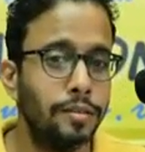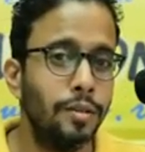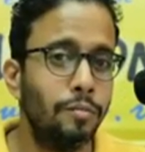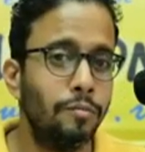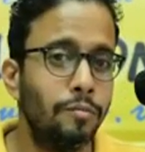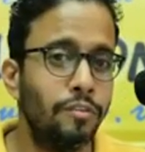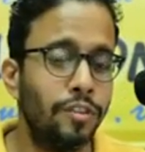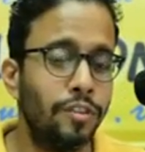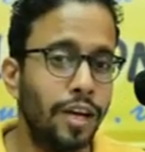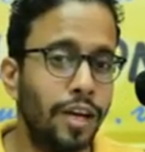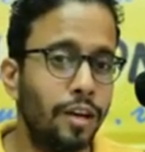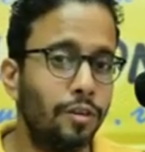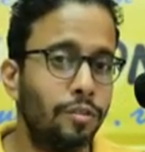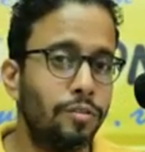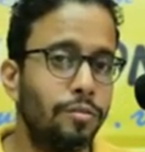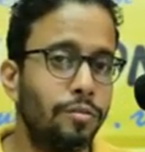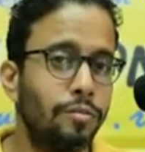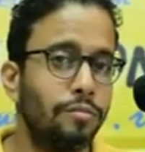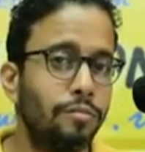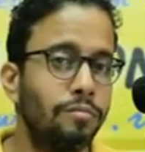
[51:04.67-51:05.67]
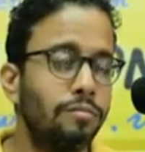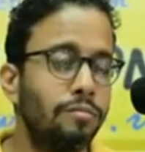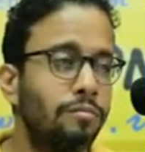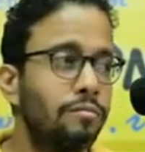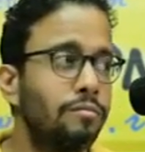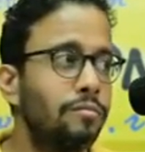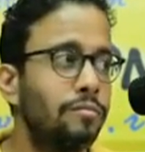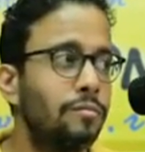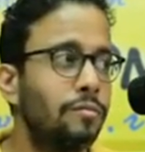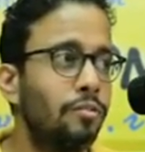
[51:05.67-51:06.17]
without
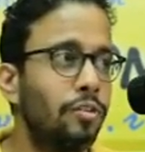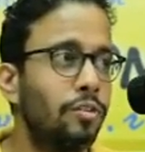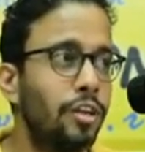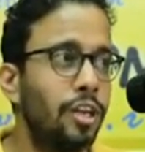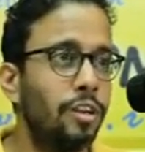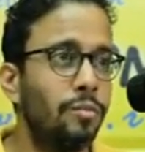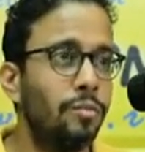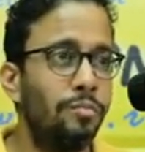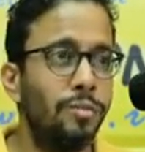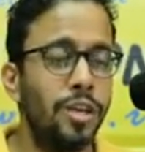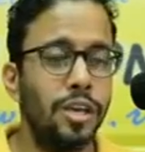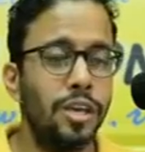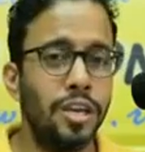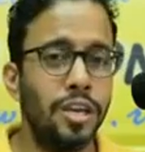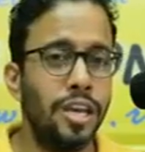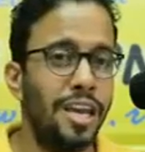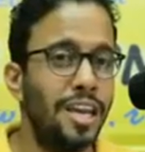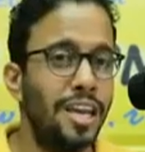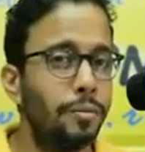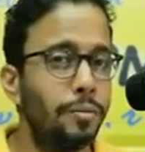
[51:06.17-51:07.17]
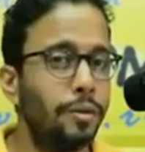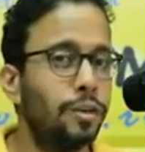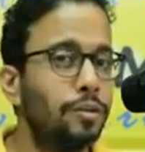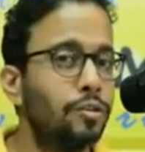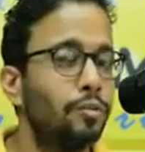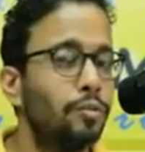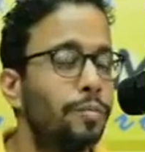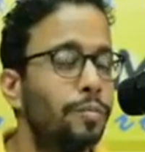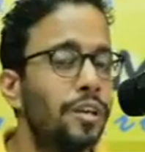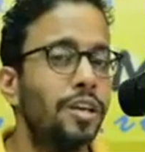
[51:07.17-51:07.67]
really being able
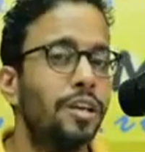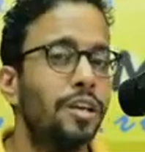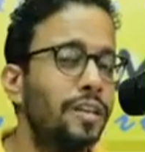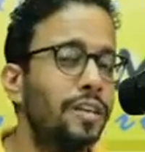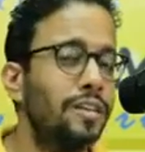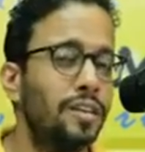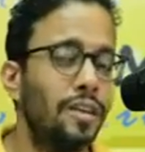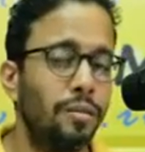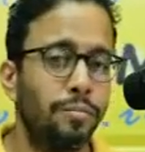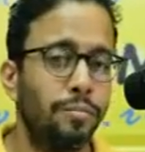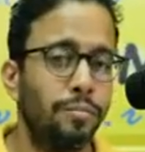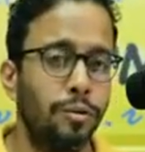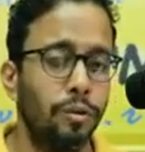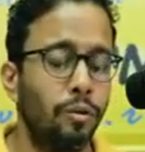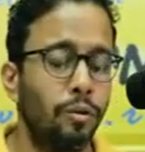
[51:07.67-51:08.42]
to be an example,